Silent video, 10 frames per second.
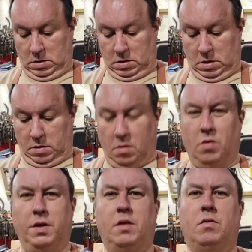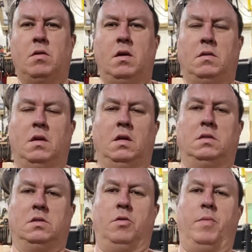The other thing
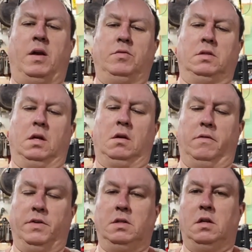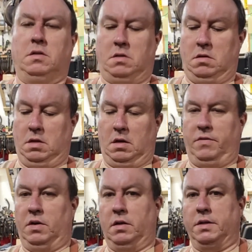is your battery's gonna get covered in dust. Like if you
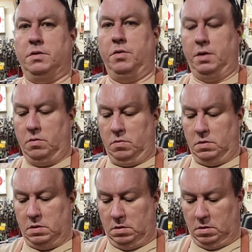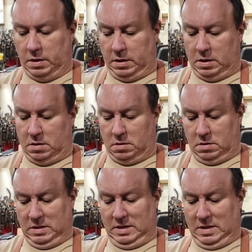don't like dirty tools and you don't like it all
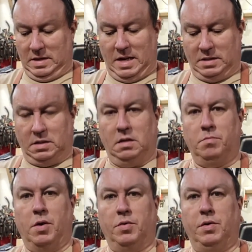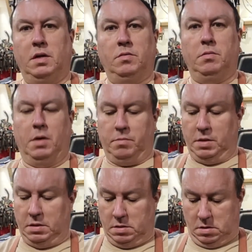nasty and powdery when you bring
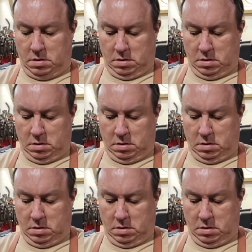places.